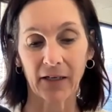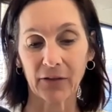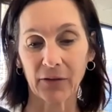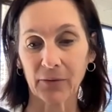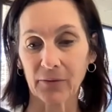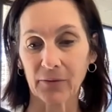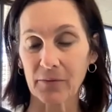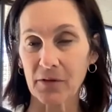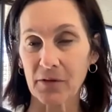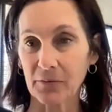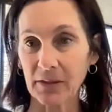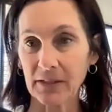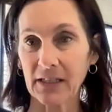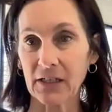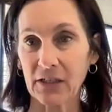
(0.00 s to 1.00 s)
you're
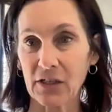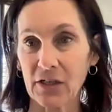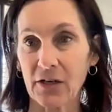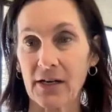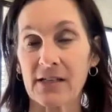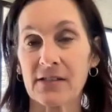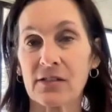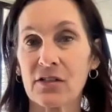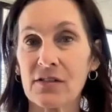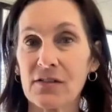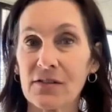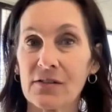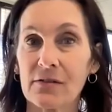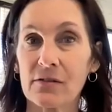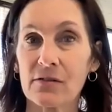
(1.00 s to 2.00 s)
really curious,
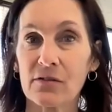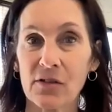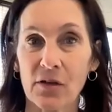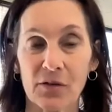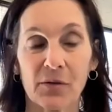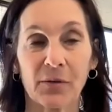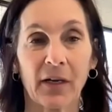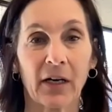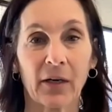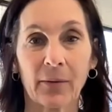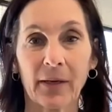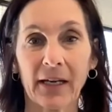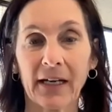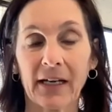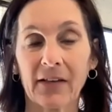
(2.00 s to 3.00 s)
just so you
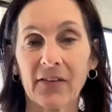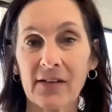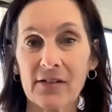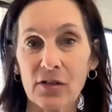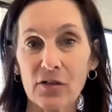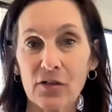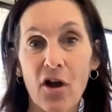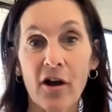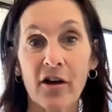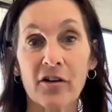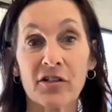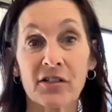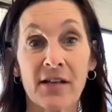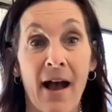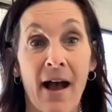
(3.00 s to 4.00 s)
know, it is such a
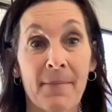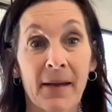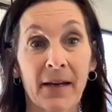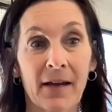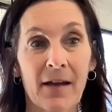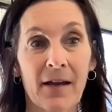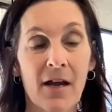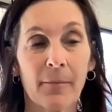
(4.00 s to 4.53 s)
large topic.